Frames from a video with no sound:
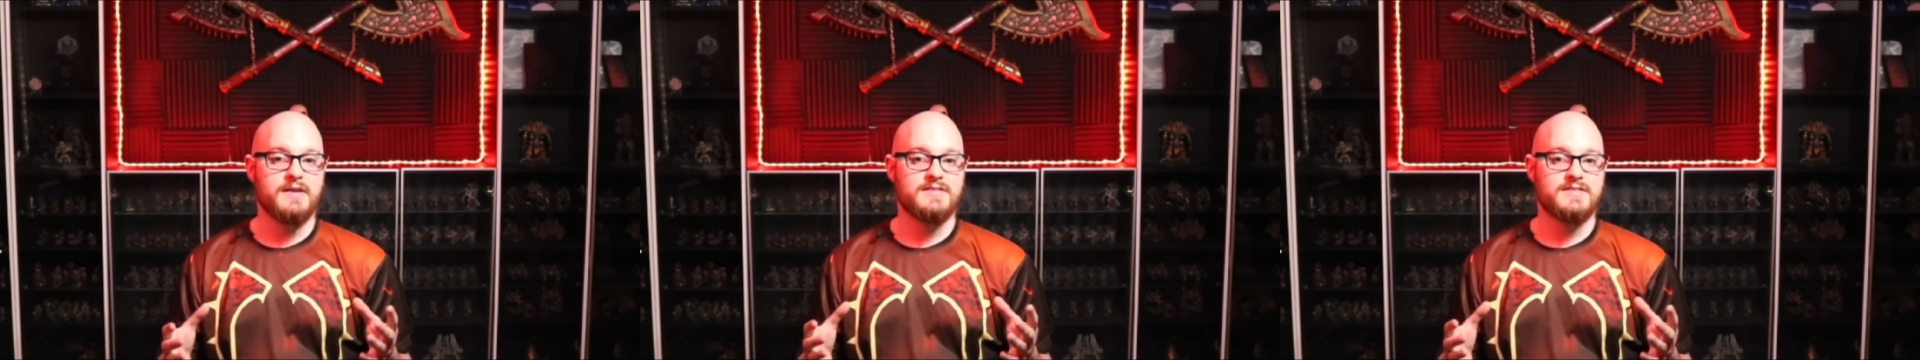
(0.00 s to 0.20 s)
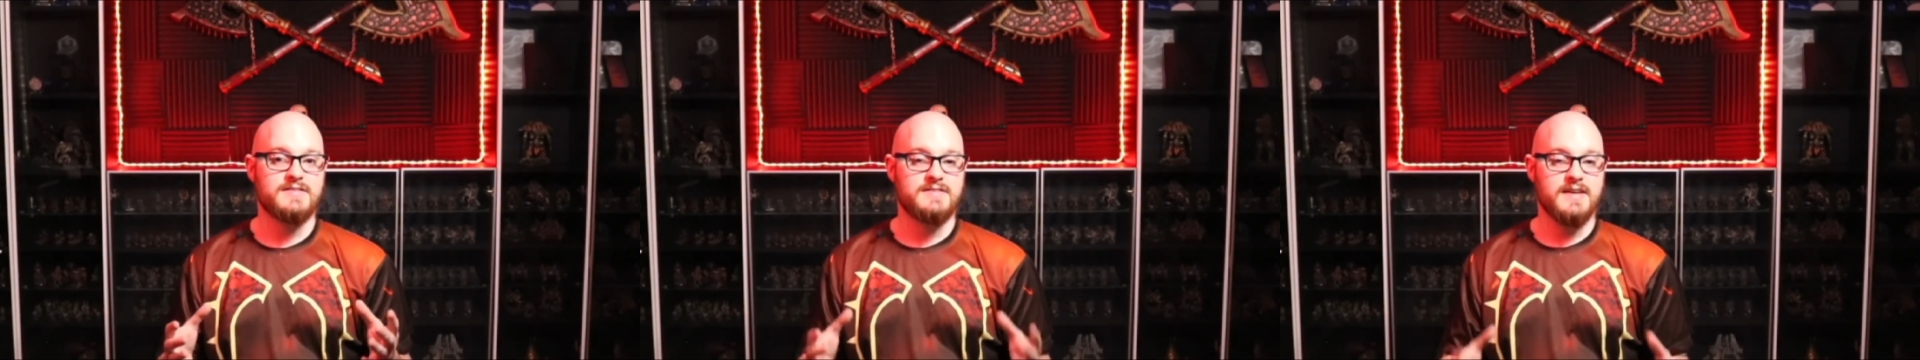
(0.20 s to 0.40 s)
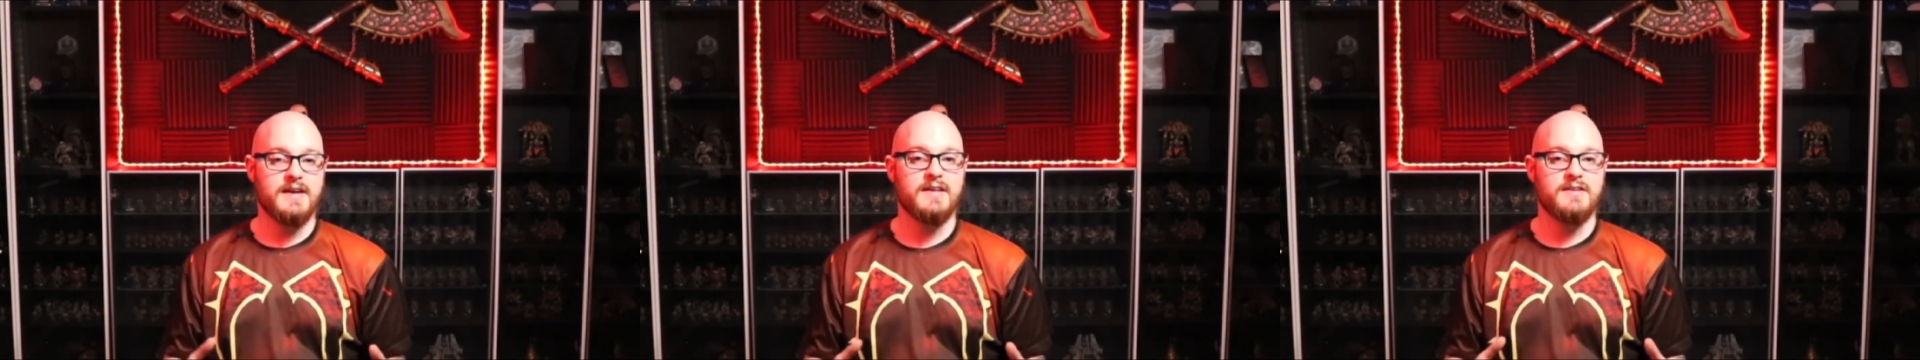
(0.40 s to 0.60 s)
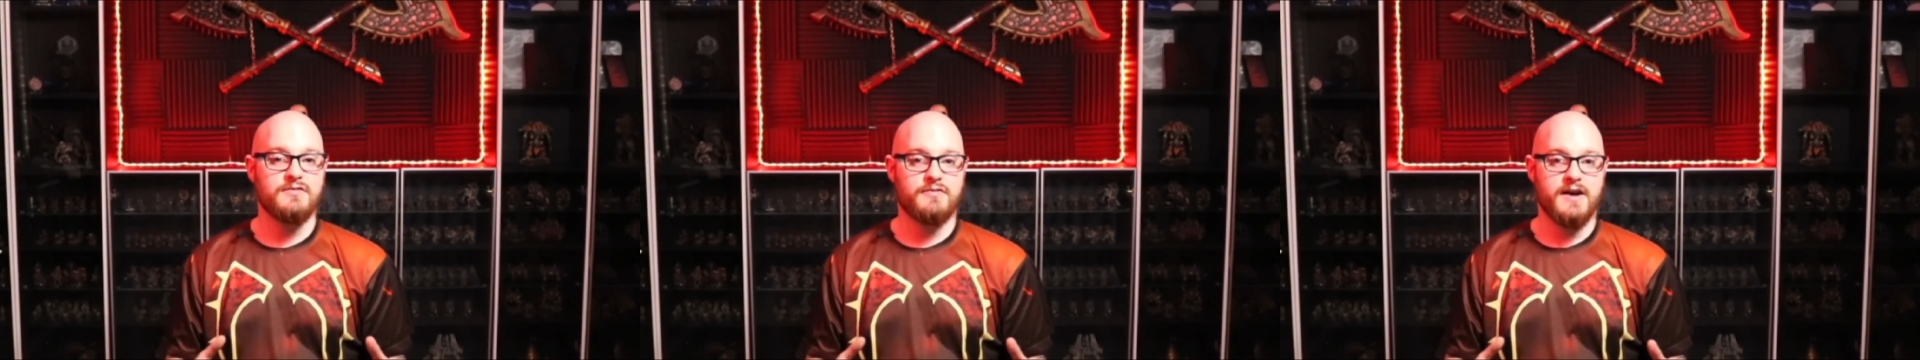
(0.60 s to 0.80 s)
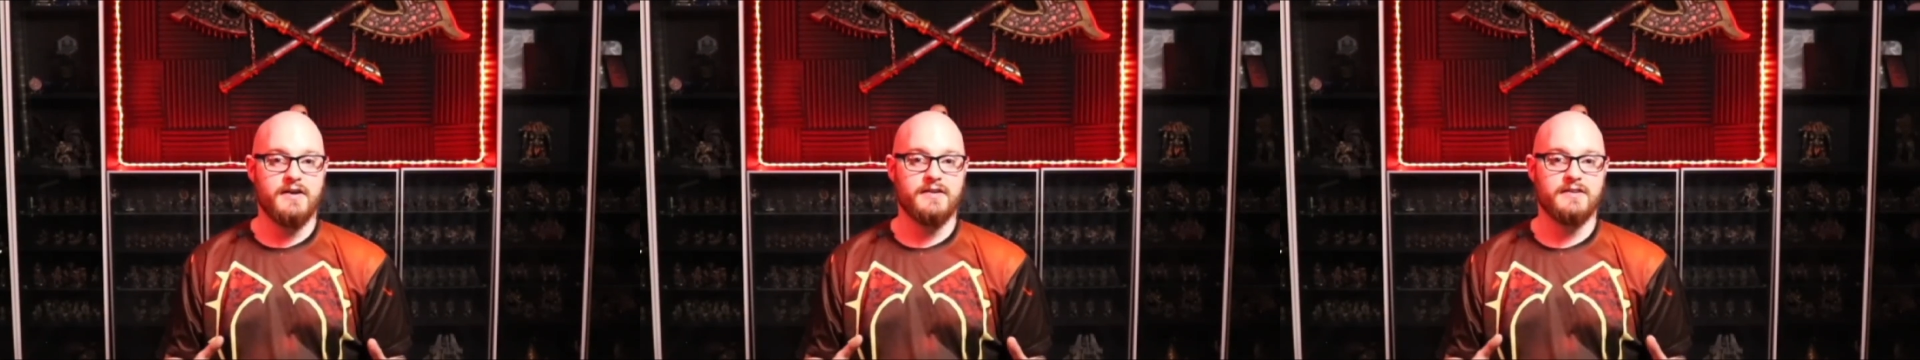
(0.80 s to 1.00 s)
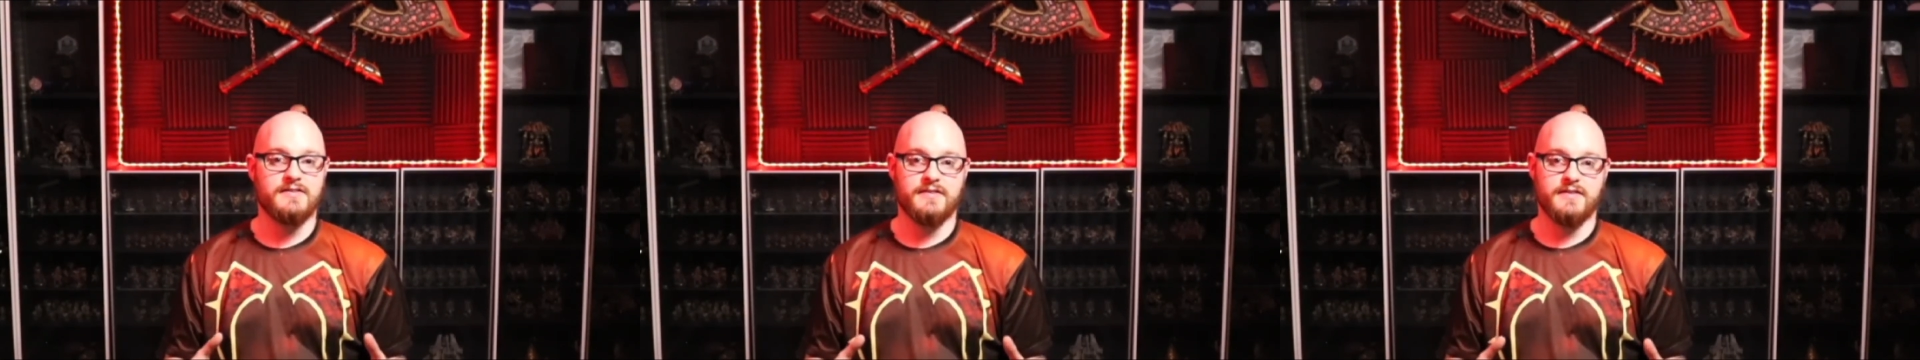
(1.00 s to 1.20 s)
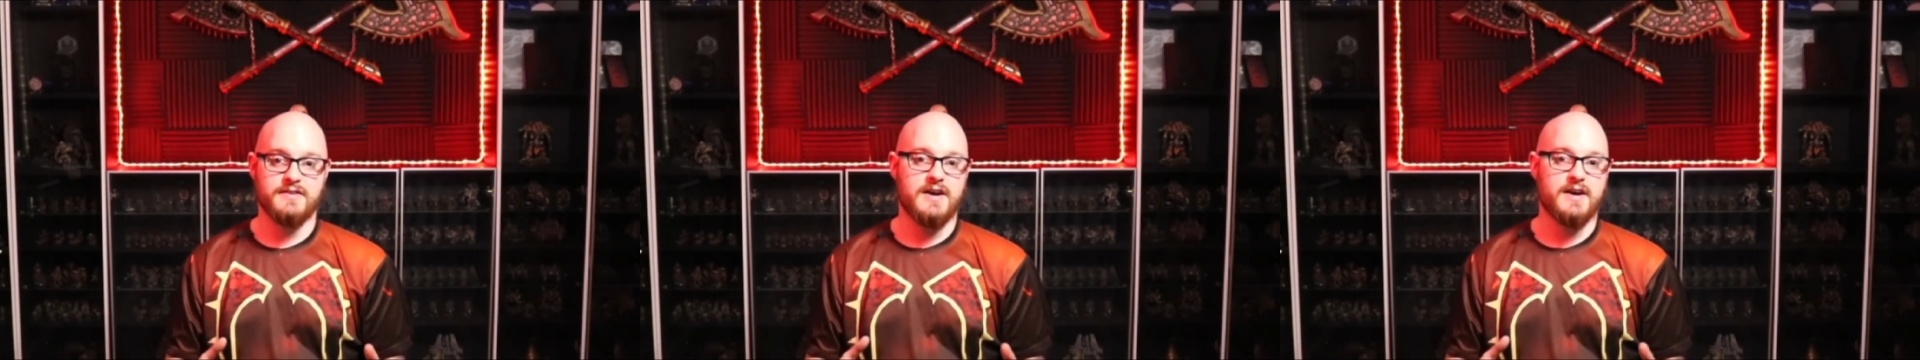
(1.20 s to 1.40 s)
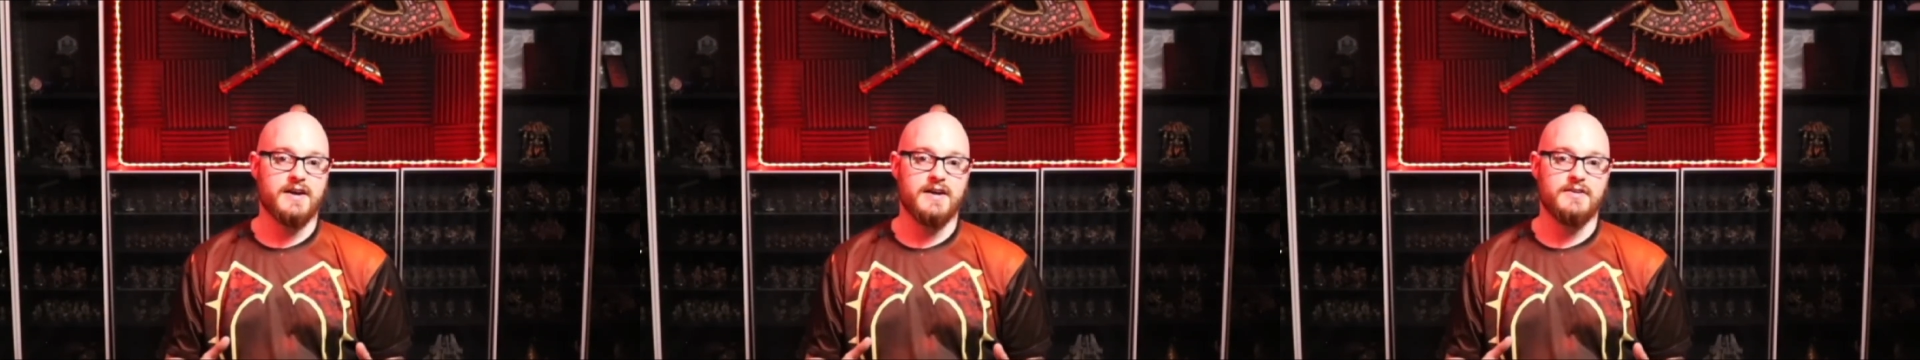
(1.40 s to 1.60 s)
second round into the
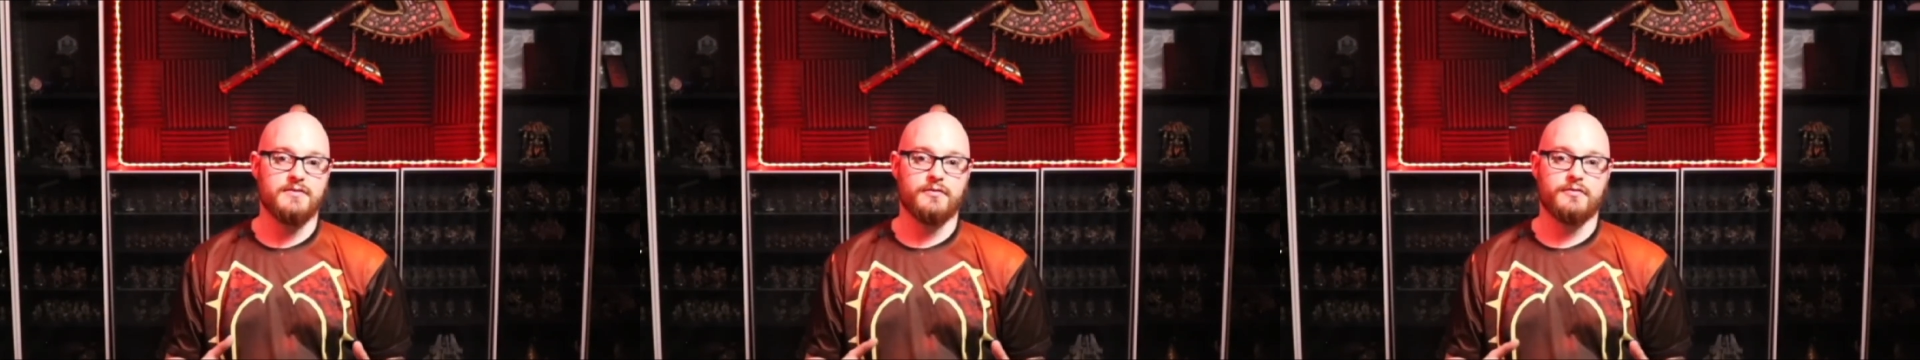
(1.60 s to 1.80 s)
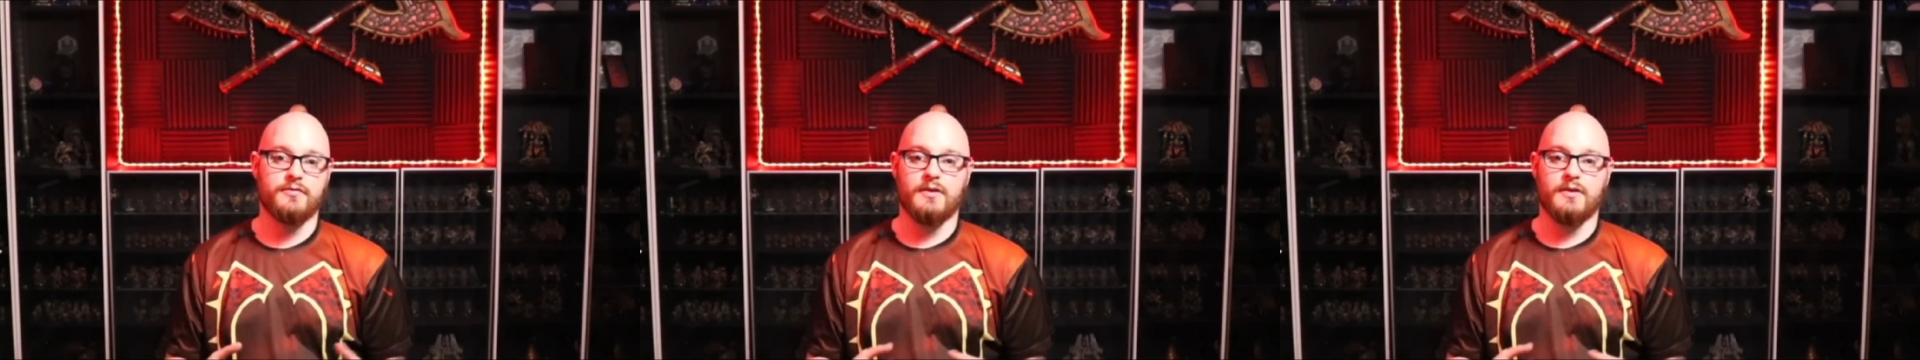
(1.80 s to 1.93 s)
Dark Angels.